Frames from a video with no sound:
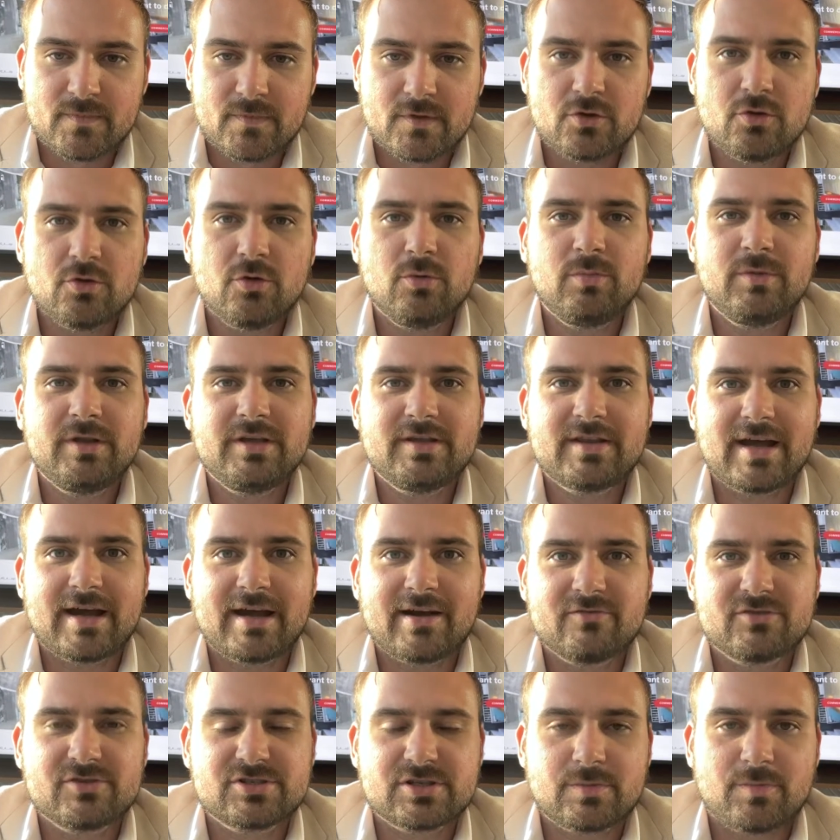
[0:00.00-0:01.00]
normally the
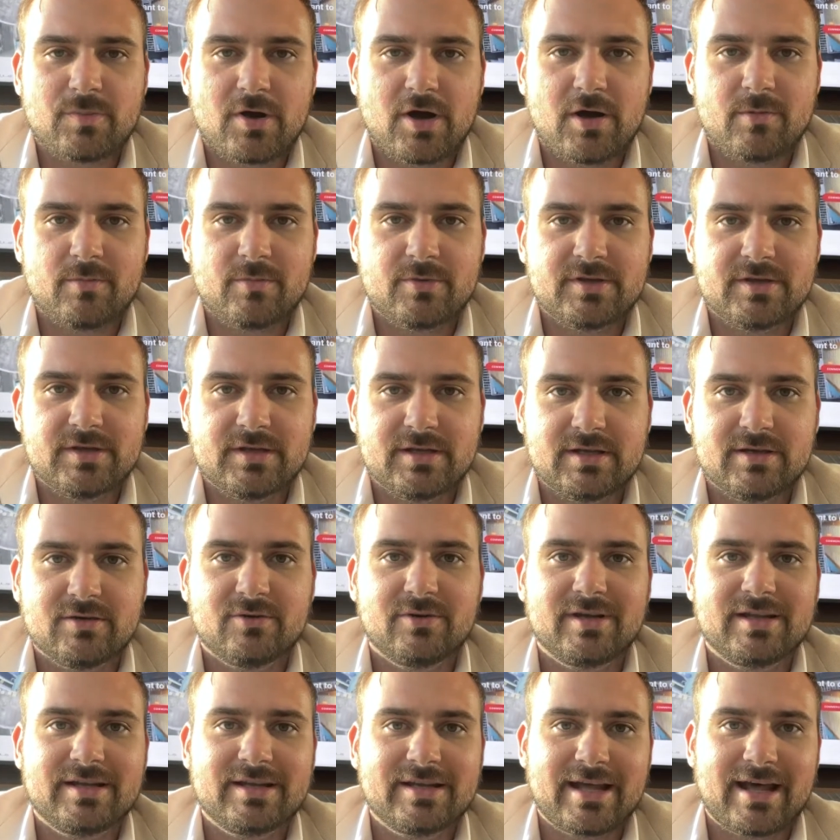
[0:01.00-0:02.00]
average apartment deal
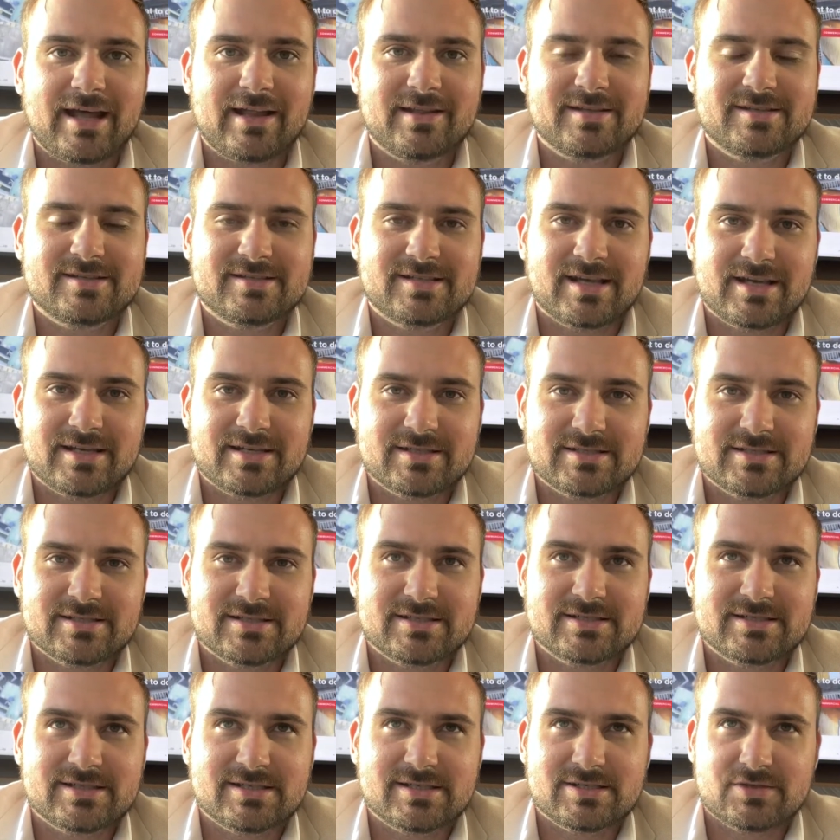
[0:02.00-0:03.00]
in Dallas,
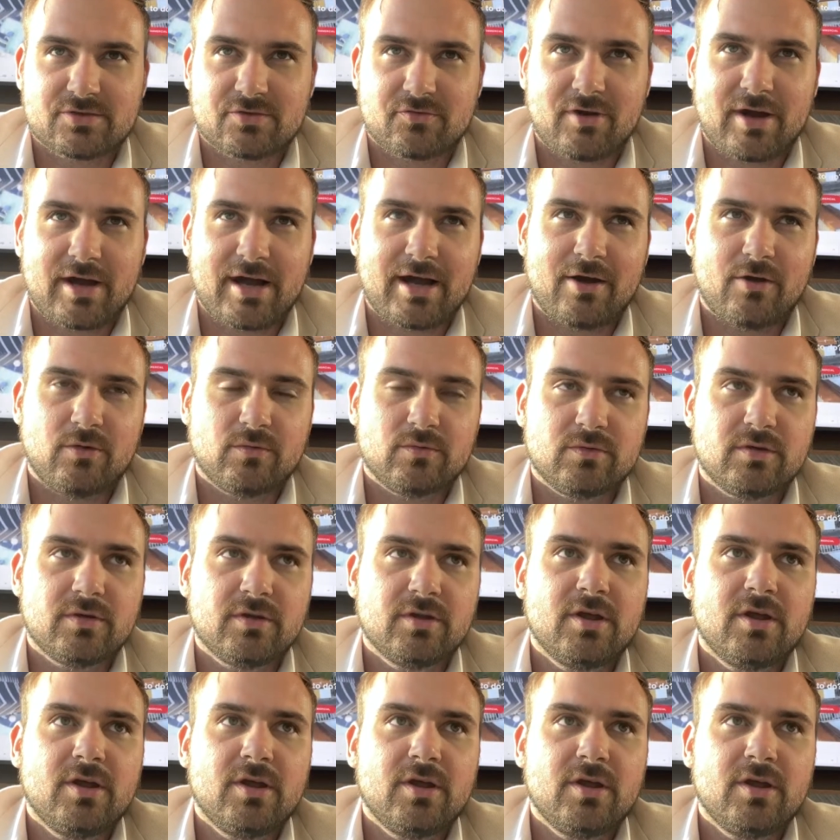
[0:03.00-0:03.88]
Texas is around